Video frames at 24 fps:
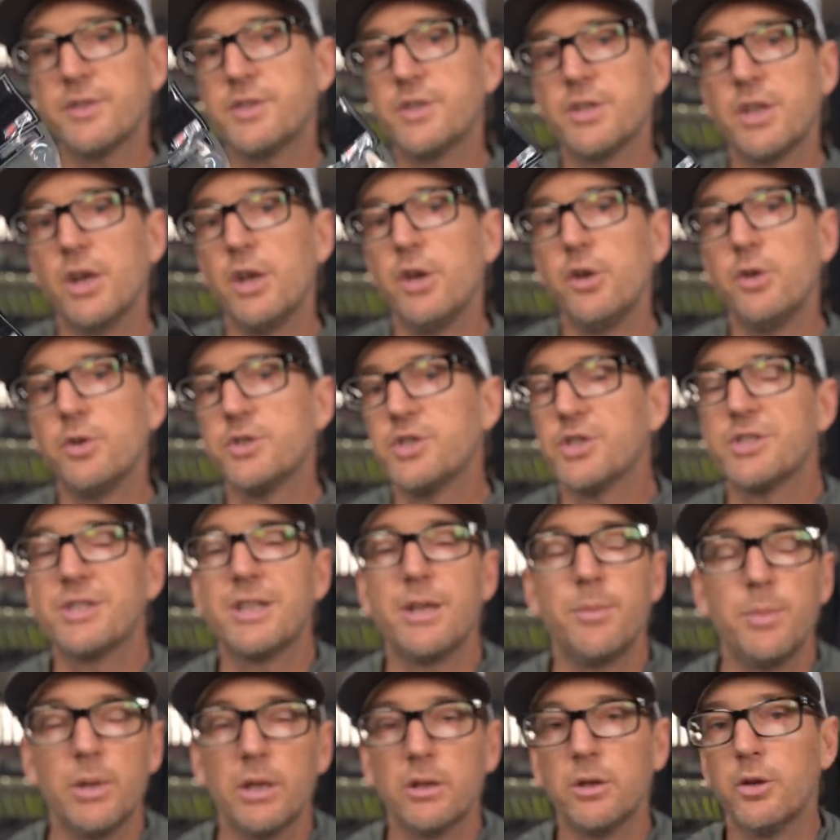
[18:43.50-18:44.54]
this is gonna do is just
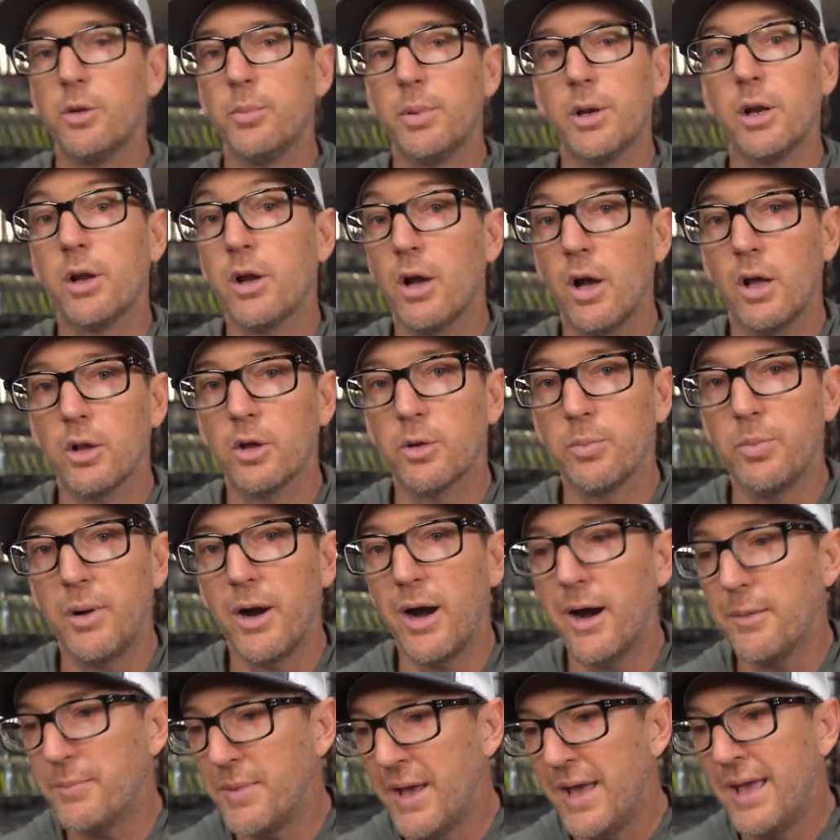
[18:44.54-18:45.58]
give me a little bit of color
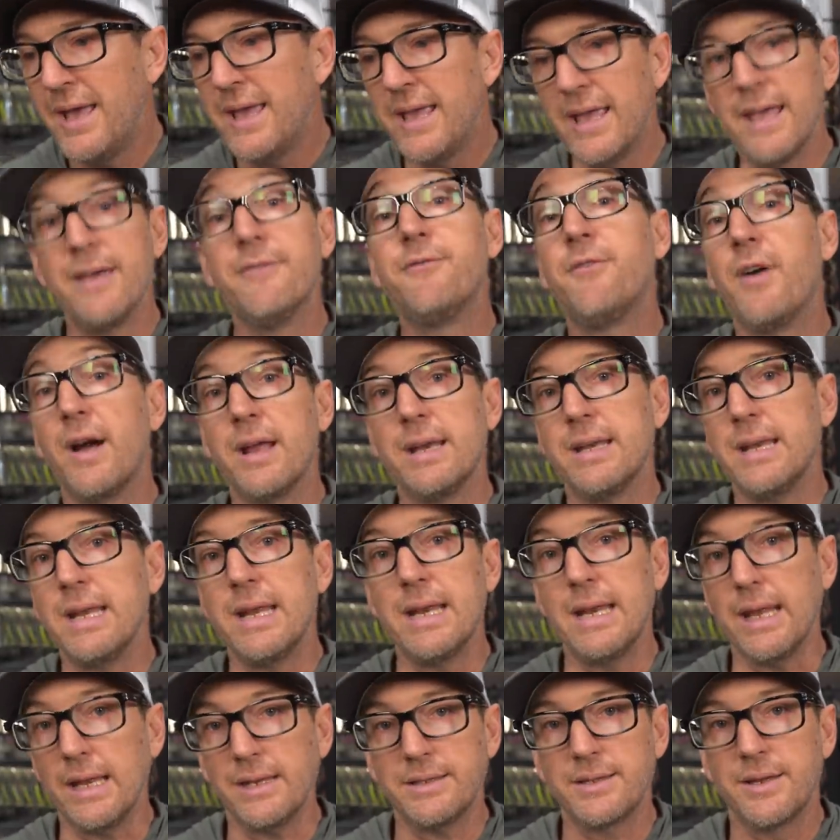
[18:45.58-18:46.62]
pop if I
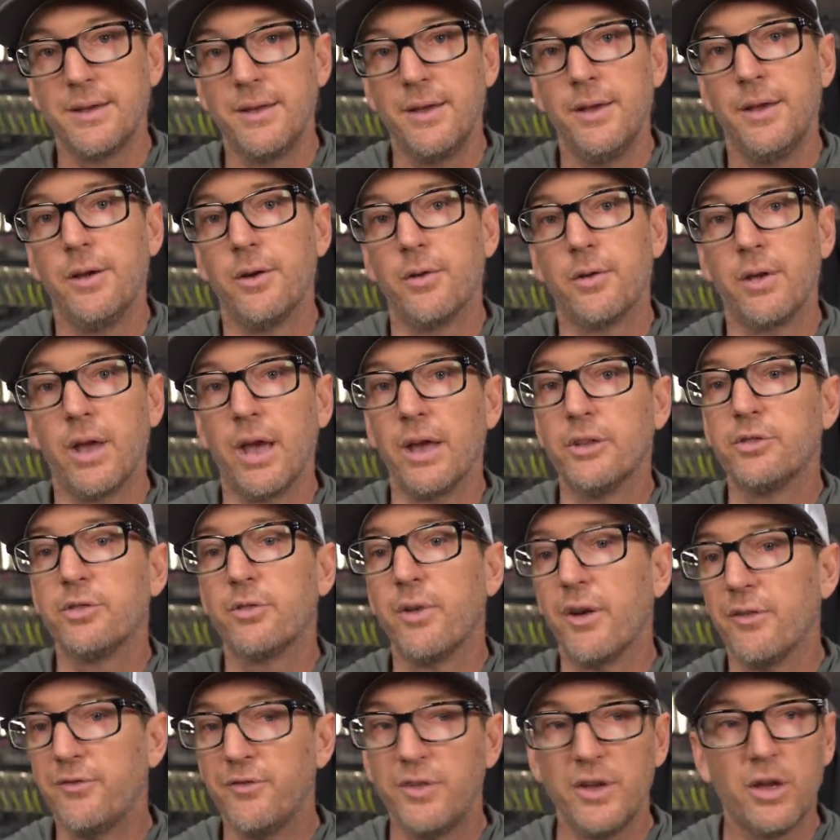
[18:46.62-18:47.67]
need it. Okay, so
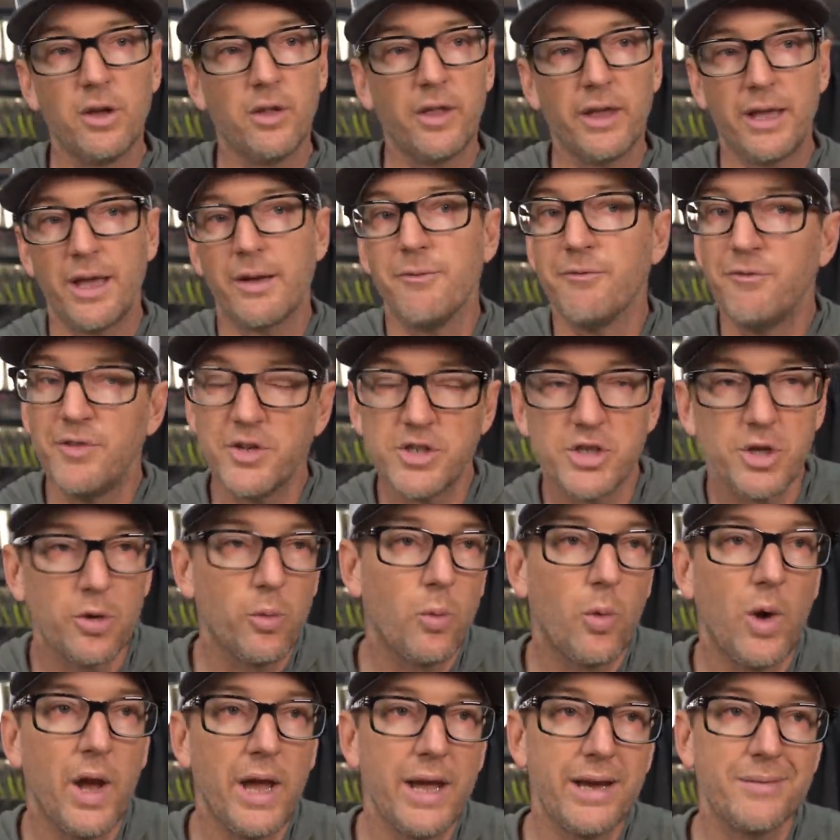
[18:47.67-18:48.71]
if I feel like I'm
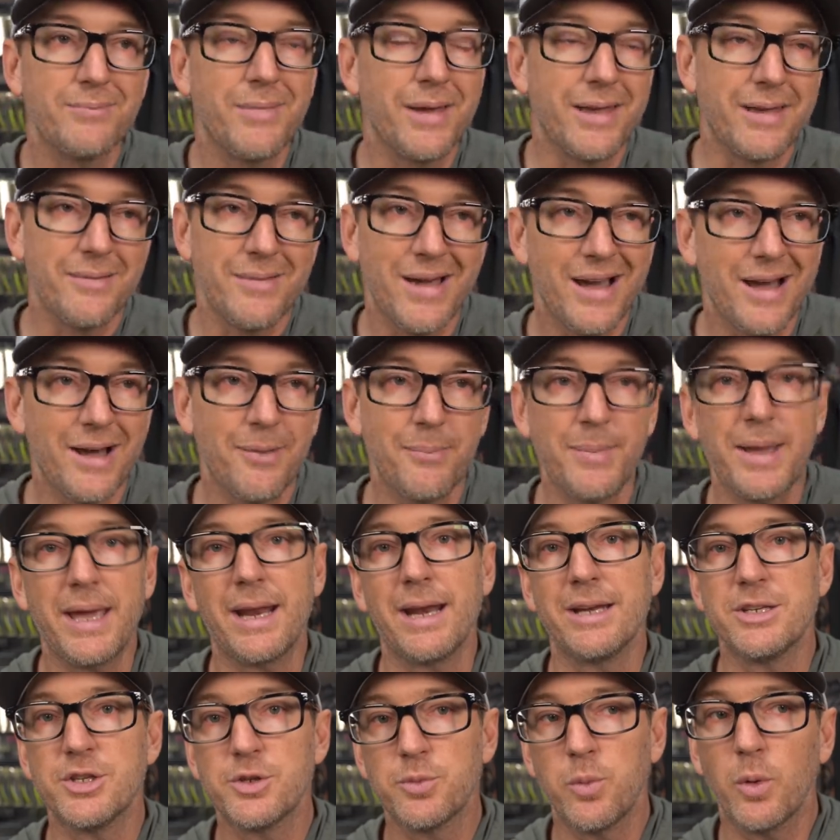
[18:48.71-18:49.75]
fishing white, I'm like, ah, oh,
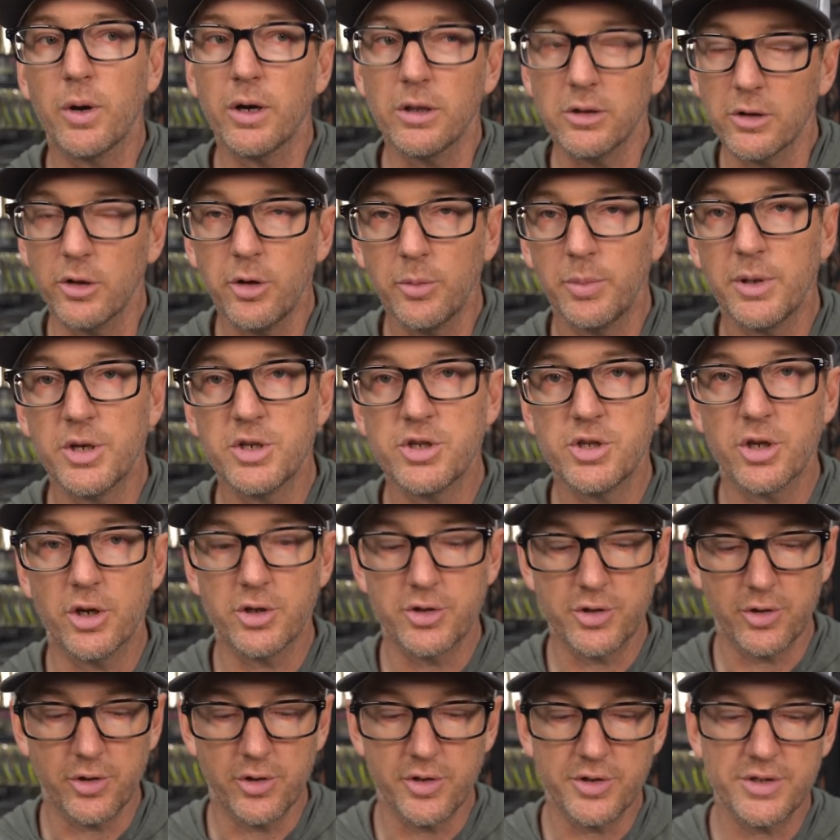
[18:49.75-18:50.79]
man, I just want a little bit of
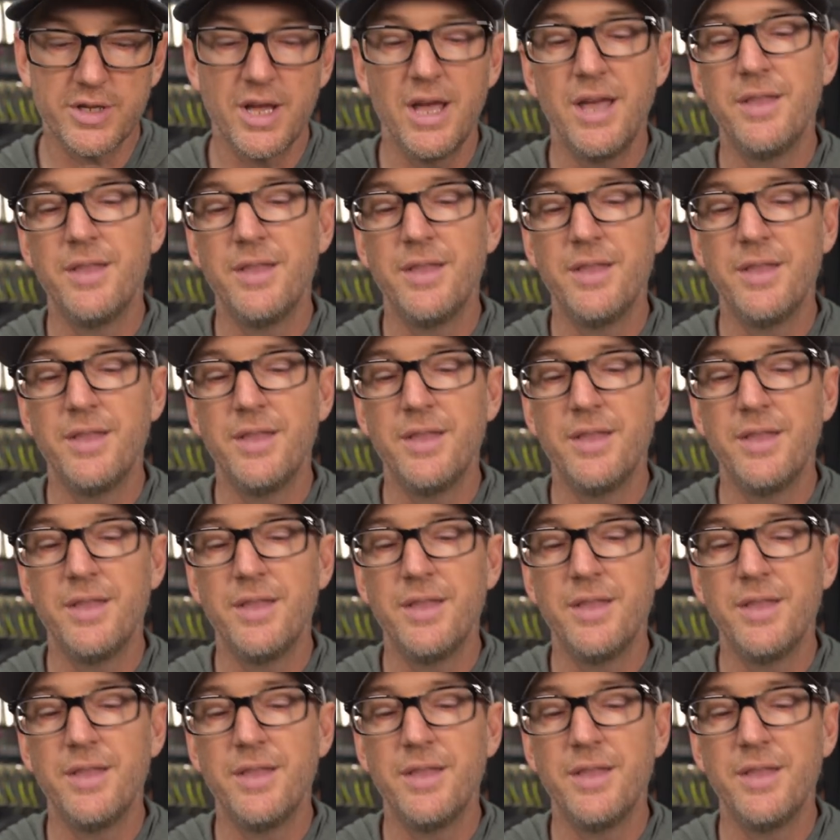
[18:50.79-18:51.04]
chartreuse,